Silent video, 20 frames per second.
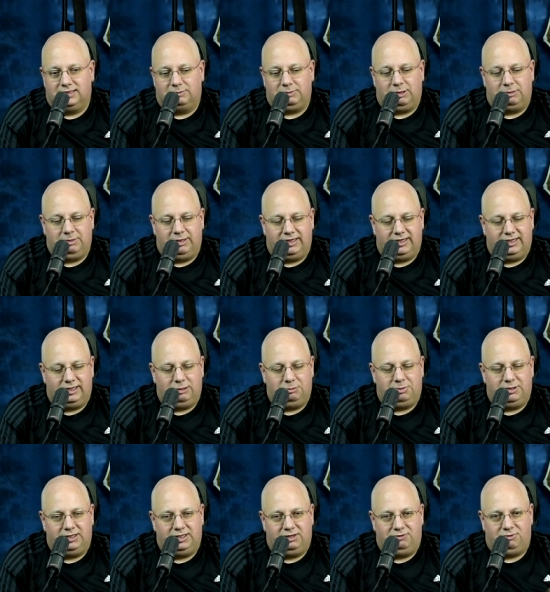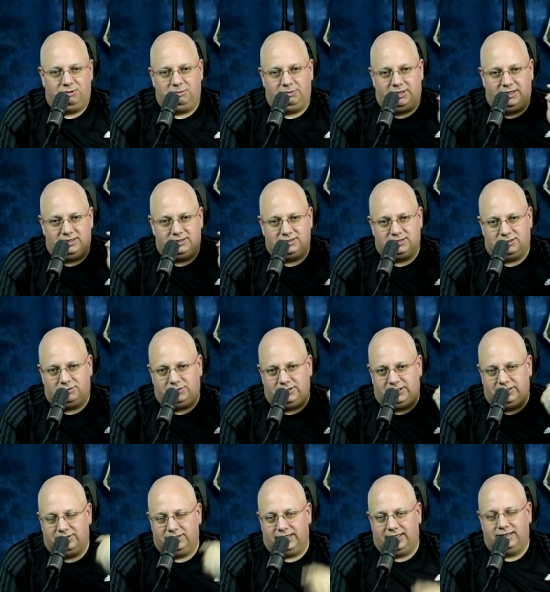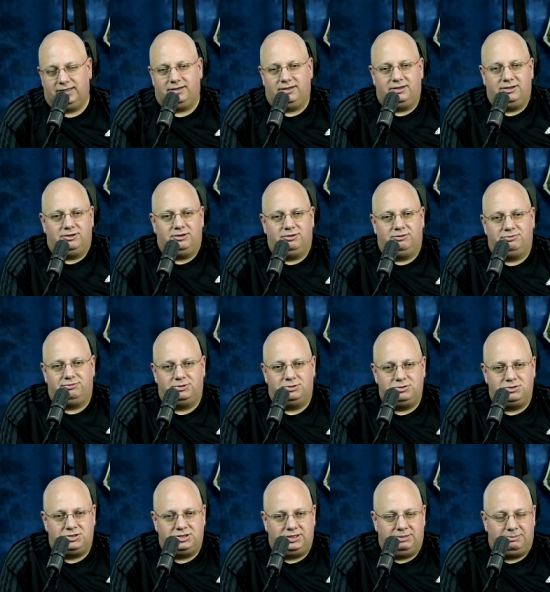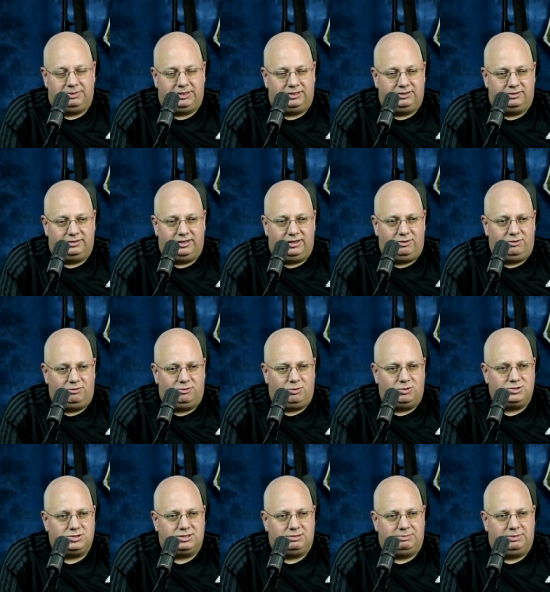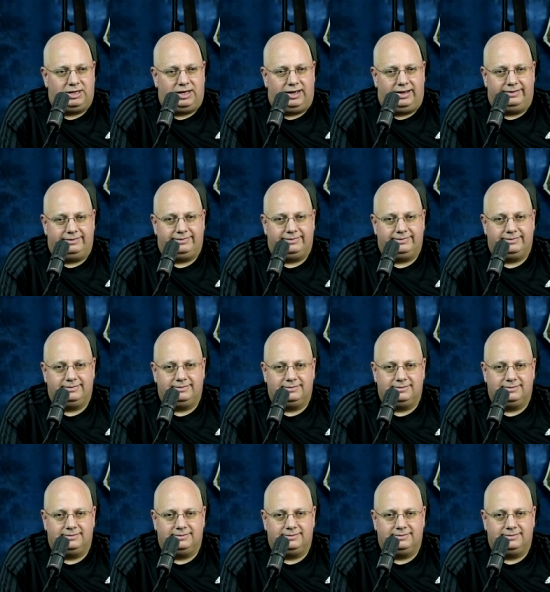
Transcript: Am I making a penny if you buy a Sony or a Nikon or a Fuji? I mean, no, of course I'm not.